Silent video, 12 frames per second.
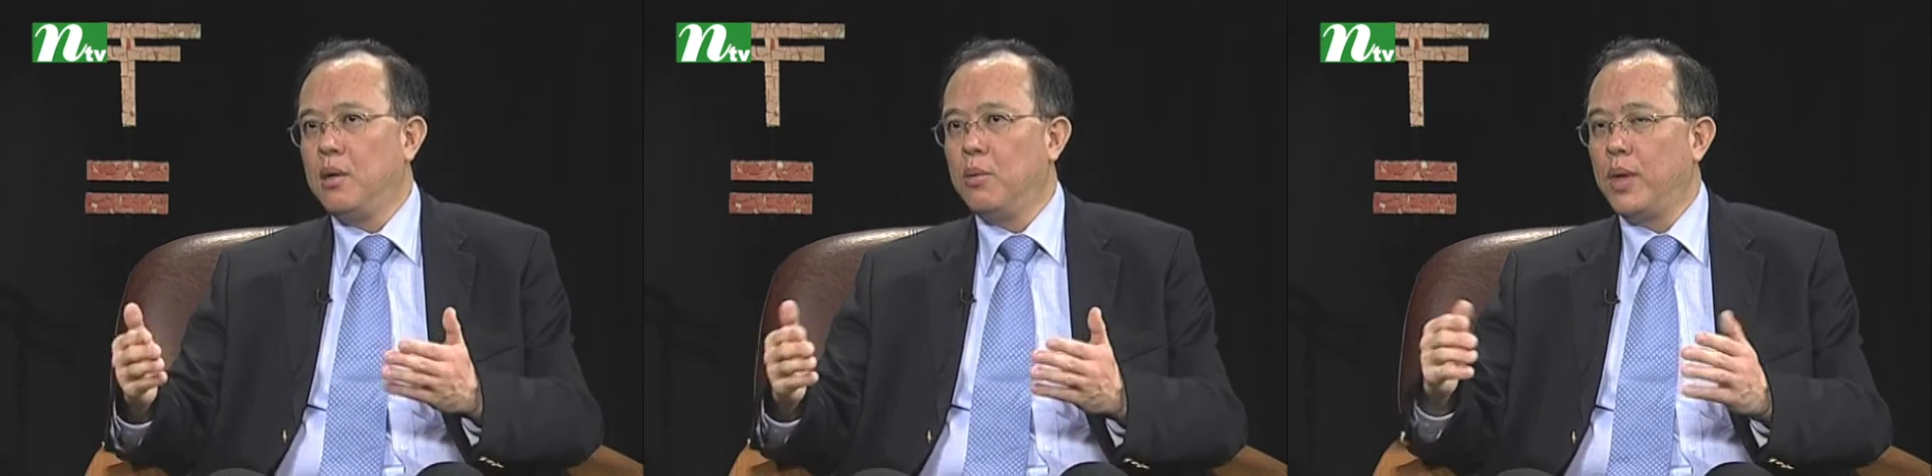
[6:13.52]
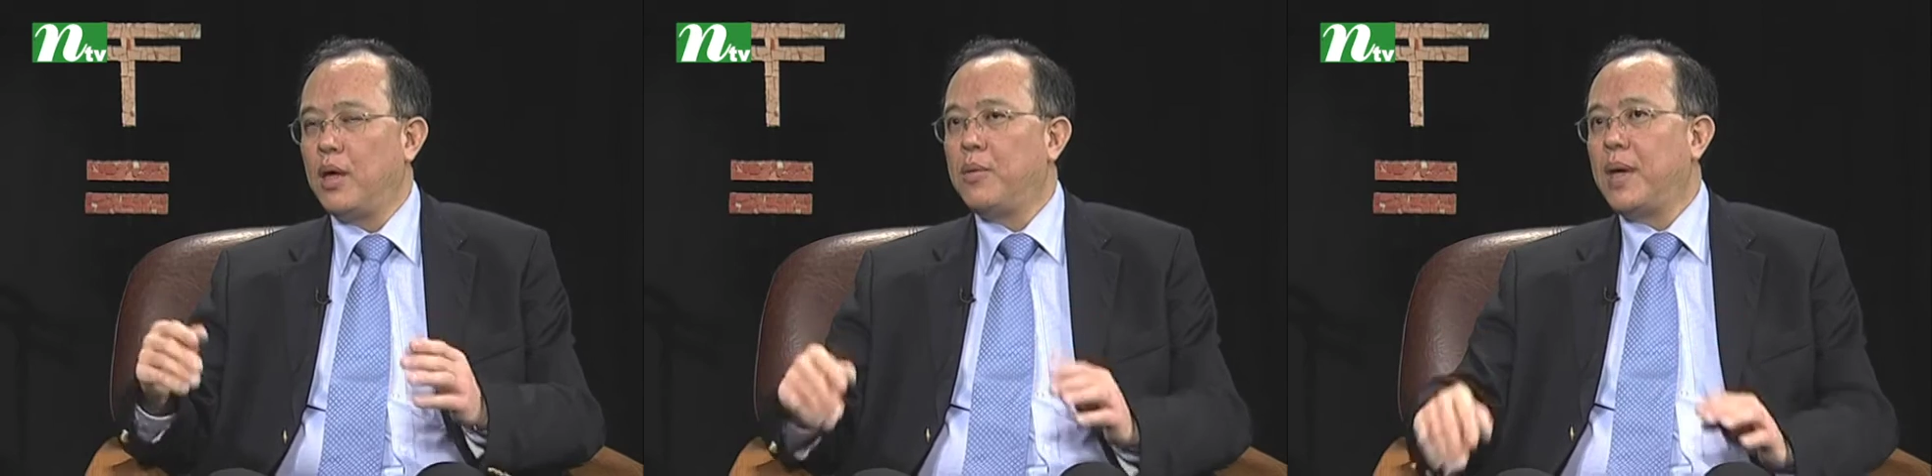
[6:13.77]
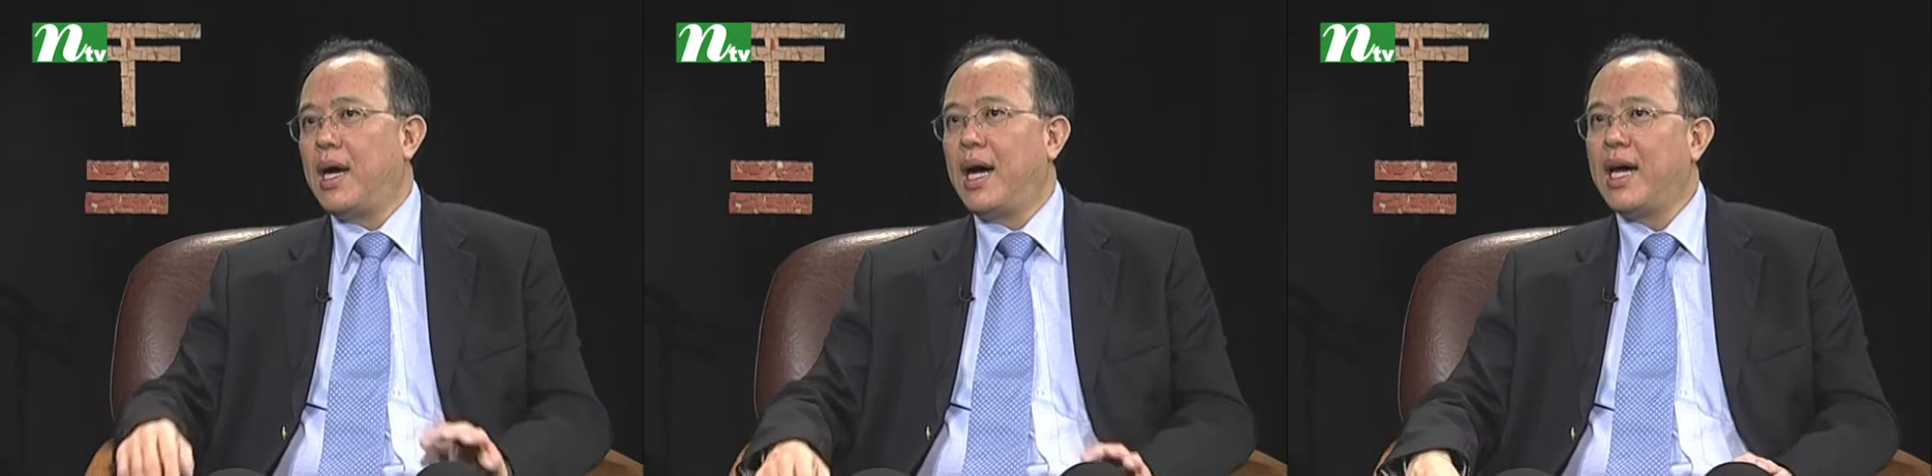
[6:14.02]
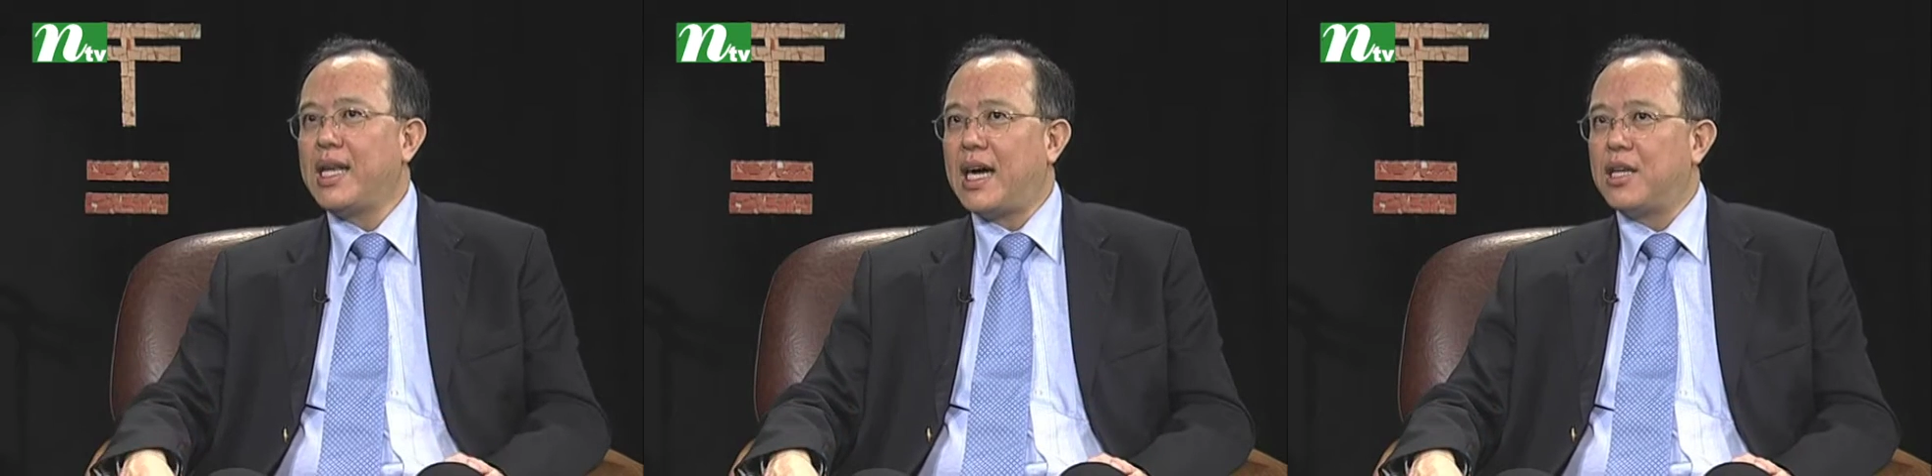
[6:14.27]
Well,
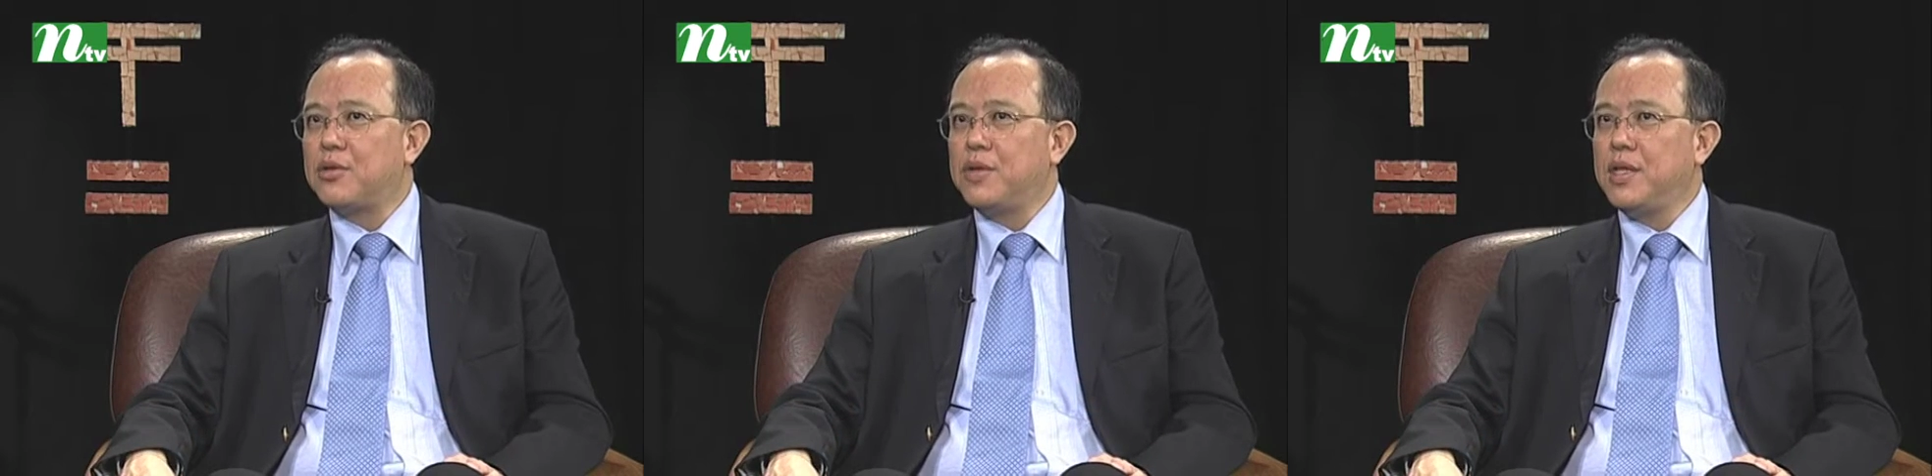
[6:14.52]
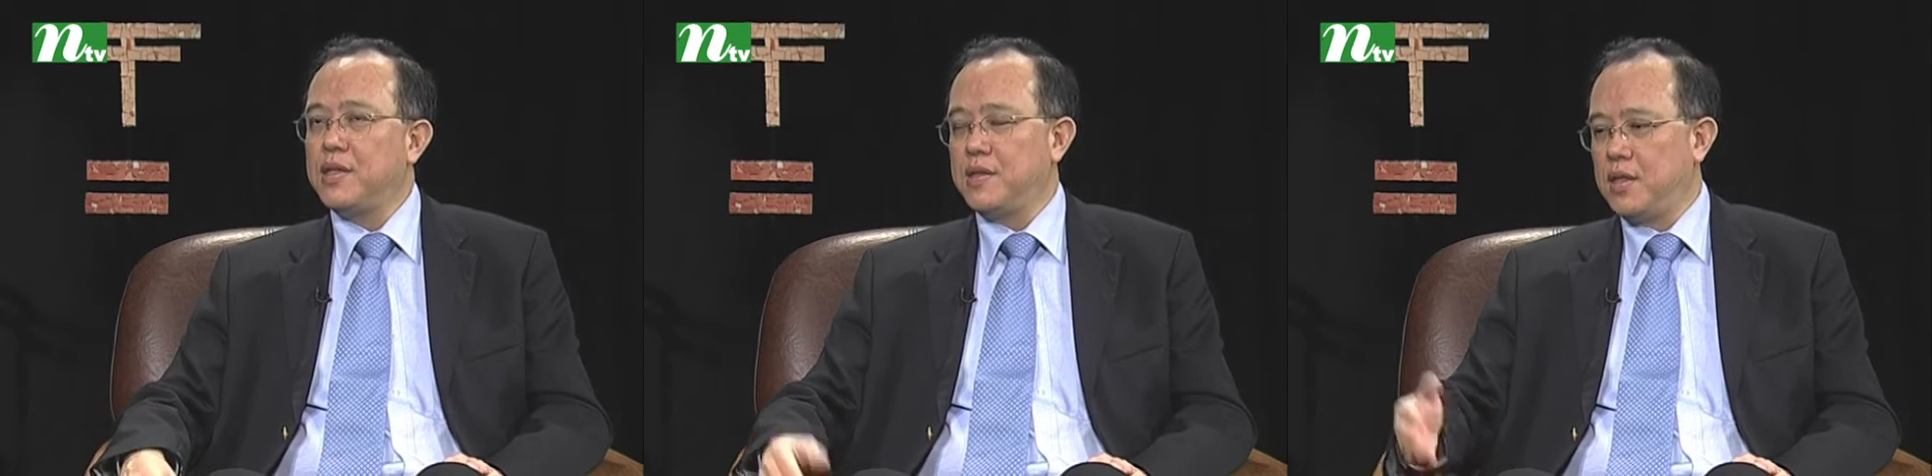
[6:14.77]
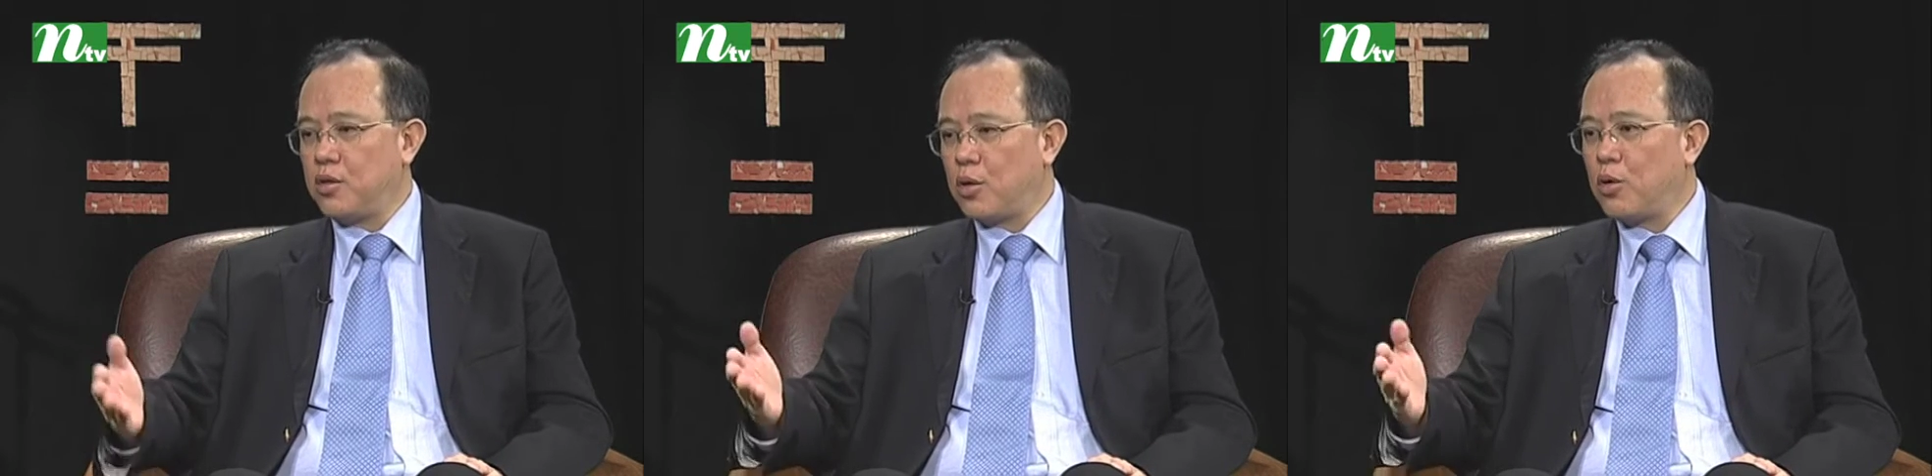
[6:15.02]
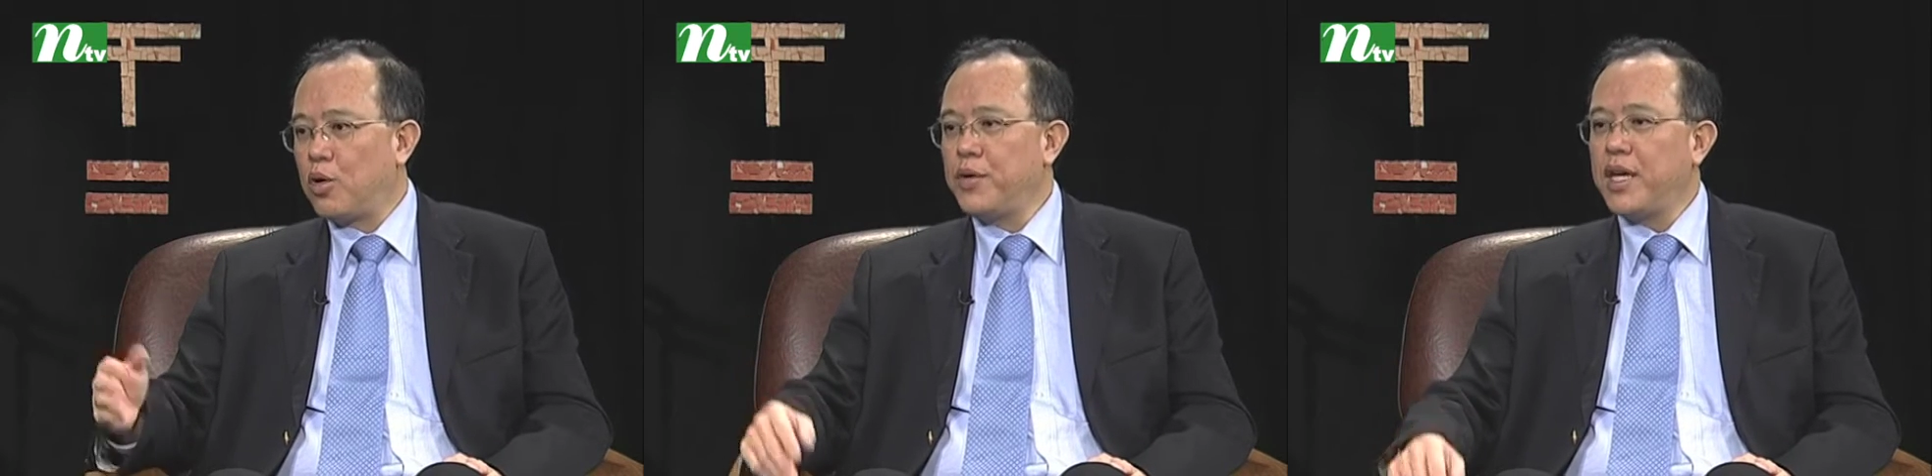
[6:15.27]
heart artery disease or
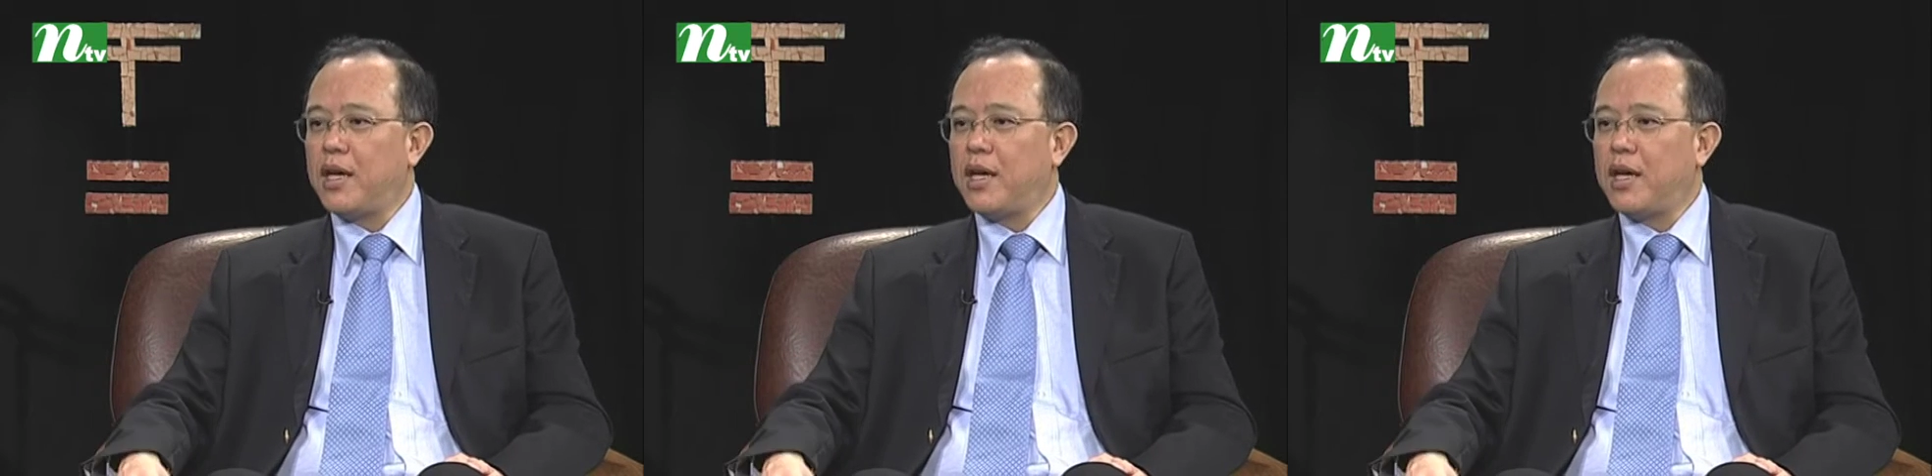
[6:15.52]
coronary